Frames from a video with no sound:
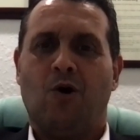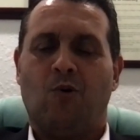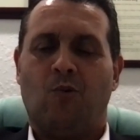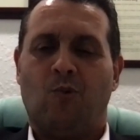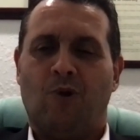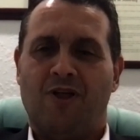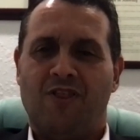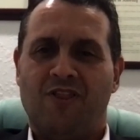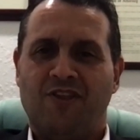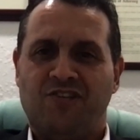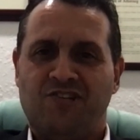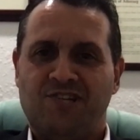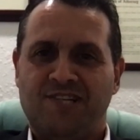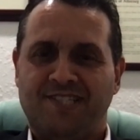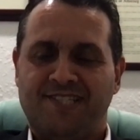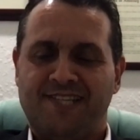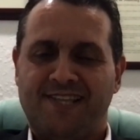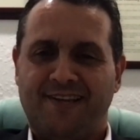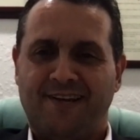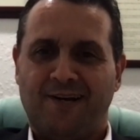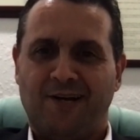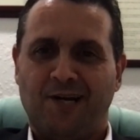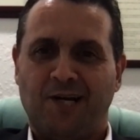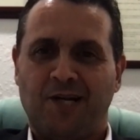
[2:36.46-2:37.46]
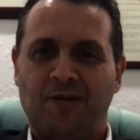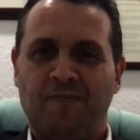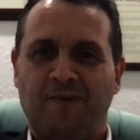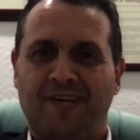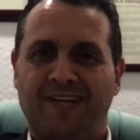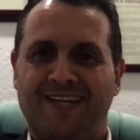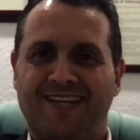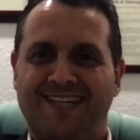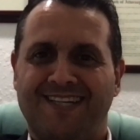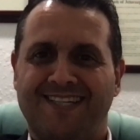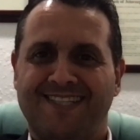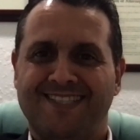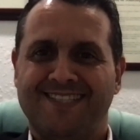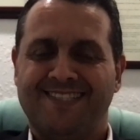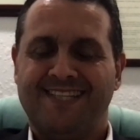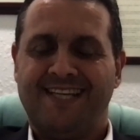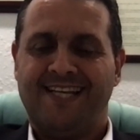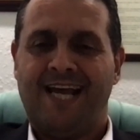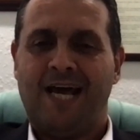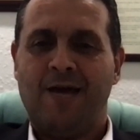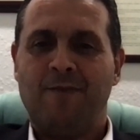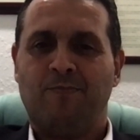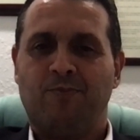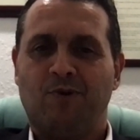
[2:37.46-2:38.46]
Well, the gist of the argument is,
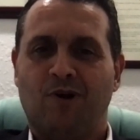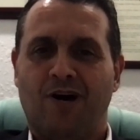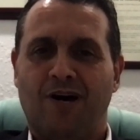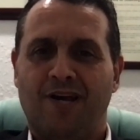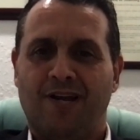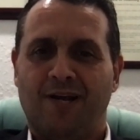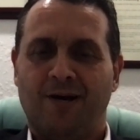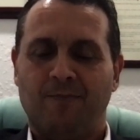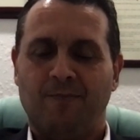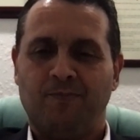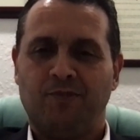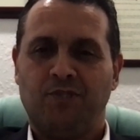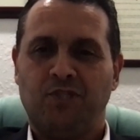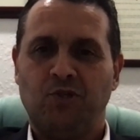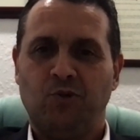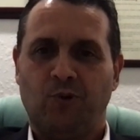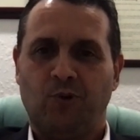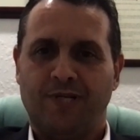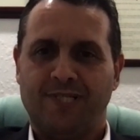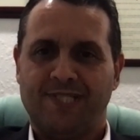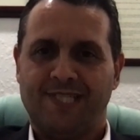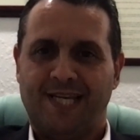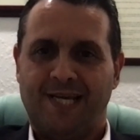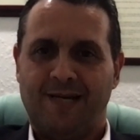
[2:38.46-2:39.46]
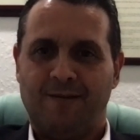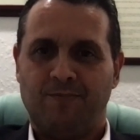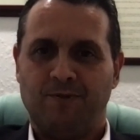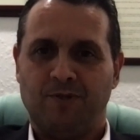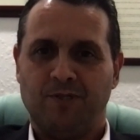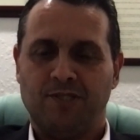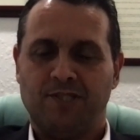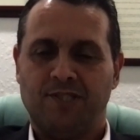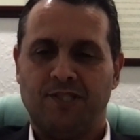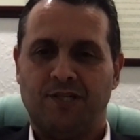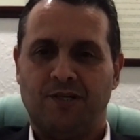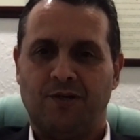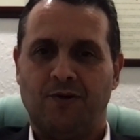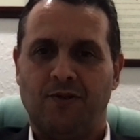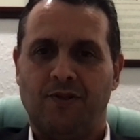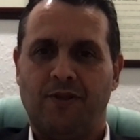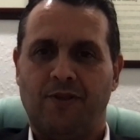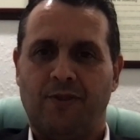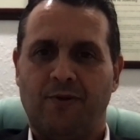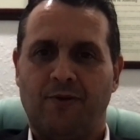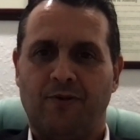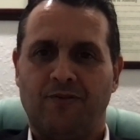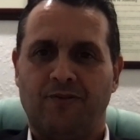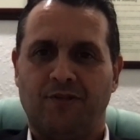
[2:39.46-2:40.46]
and I brought up two examples, you know,
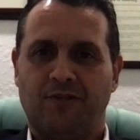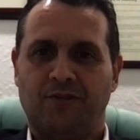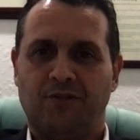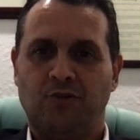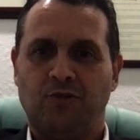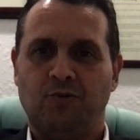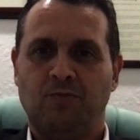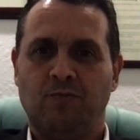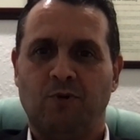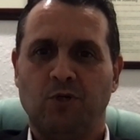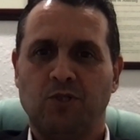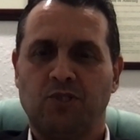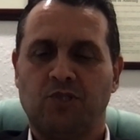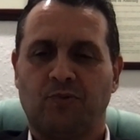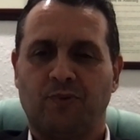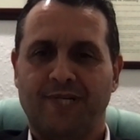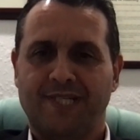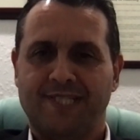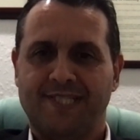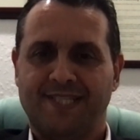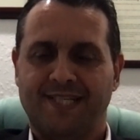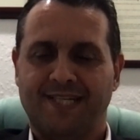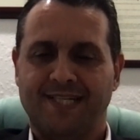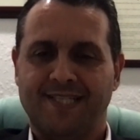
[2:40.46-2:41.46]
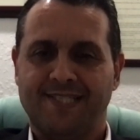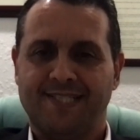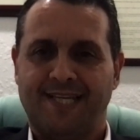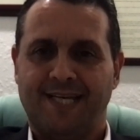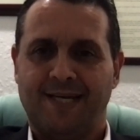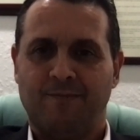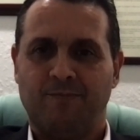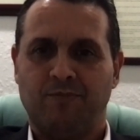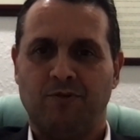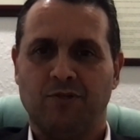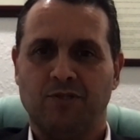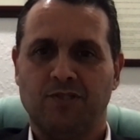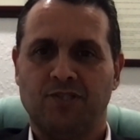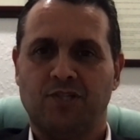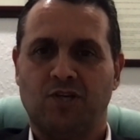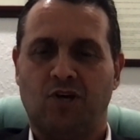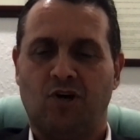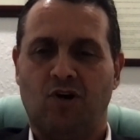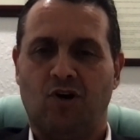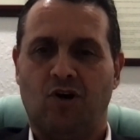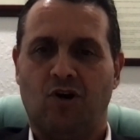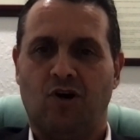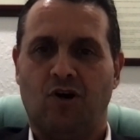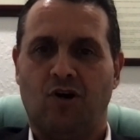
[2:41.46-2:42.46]
the two most recent examples
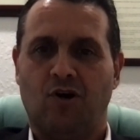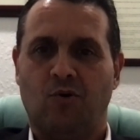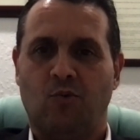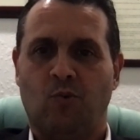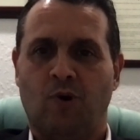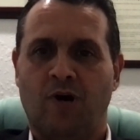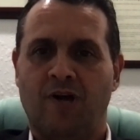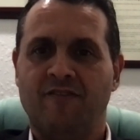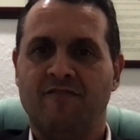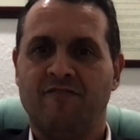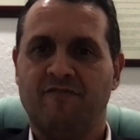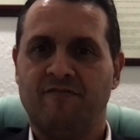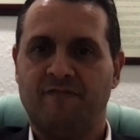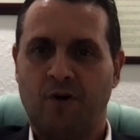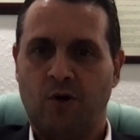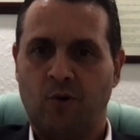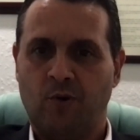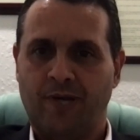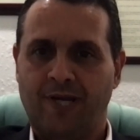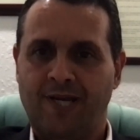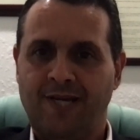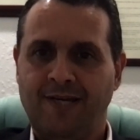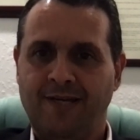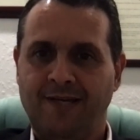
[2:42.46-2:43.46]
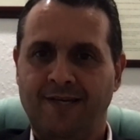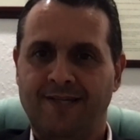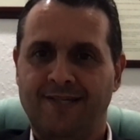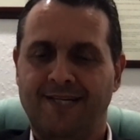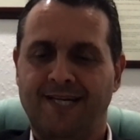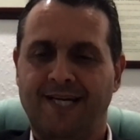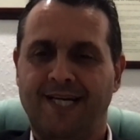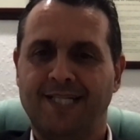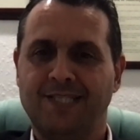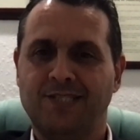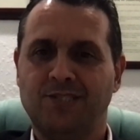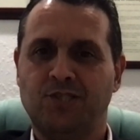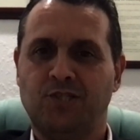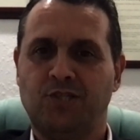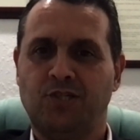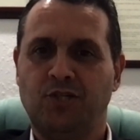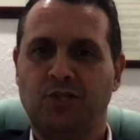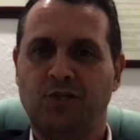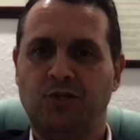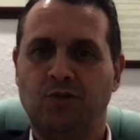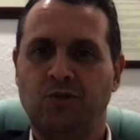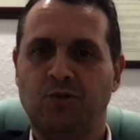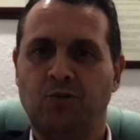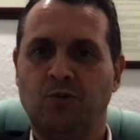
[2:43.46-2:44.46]
are one, voting, and
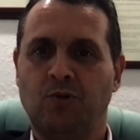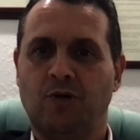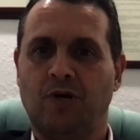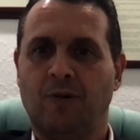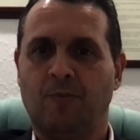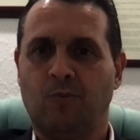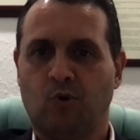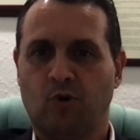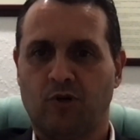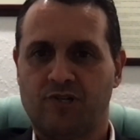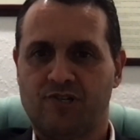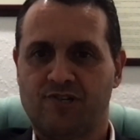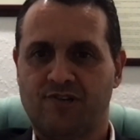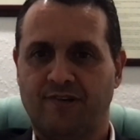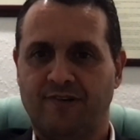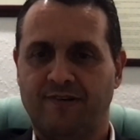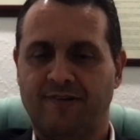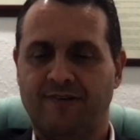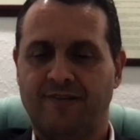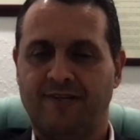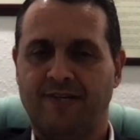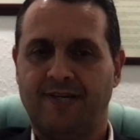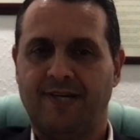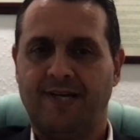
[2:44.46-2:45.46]
two, abortion.